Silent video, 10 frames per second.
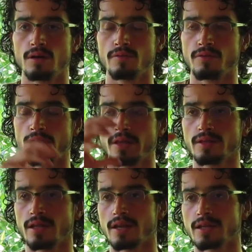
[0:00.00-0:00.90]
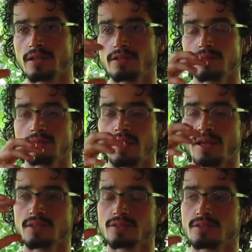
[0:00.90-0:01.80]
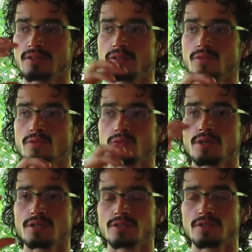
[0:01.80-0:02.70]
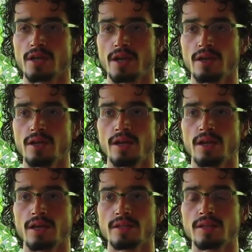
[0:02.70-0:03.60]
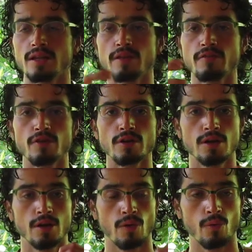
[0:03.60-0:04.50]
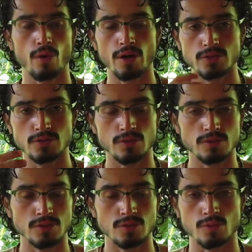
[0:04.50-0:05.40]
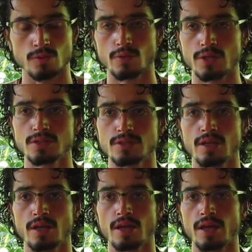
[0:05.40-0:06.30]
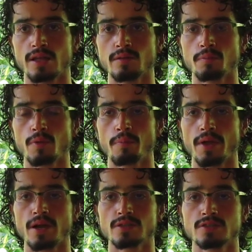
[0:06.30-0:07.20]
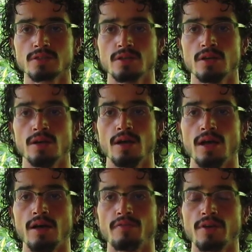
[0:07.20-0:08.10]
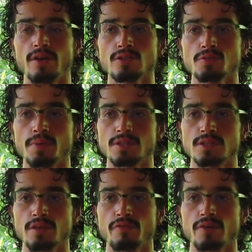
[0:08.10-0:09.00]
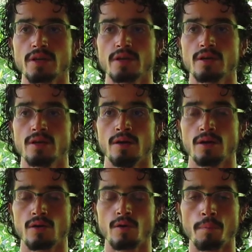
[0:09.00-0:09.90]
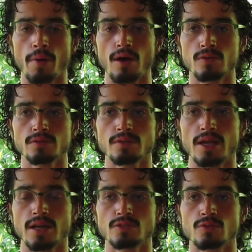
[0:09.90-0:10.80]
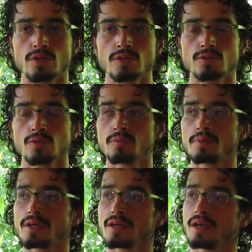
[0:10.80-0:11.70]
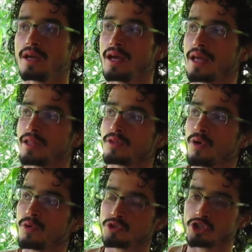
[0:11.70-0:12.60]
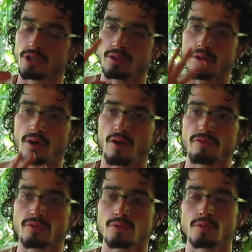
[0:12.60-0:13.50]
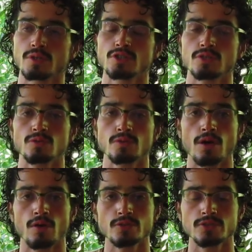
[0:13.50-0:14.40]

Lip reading: vein, that it takes the nutrients there, and the liver works on these nutrients and prepares a very specific compound that is going to be an ocean of nutrition to the whole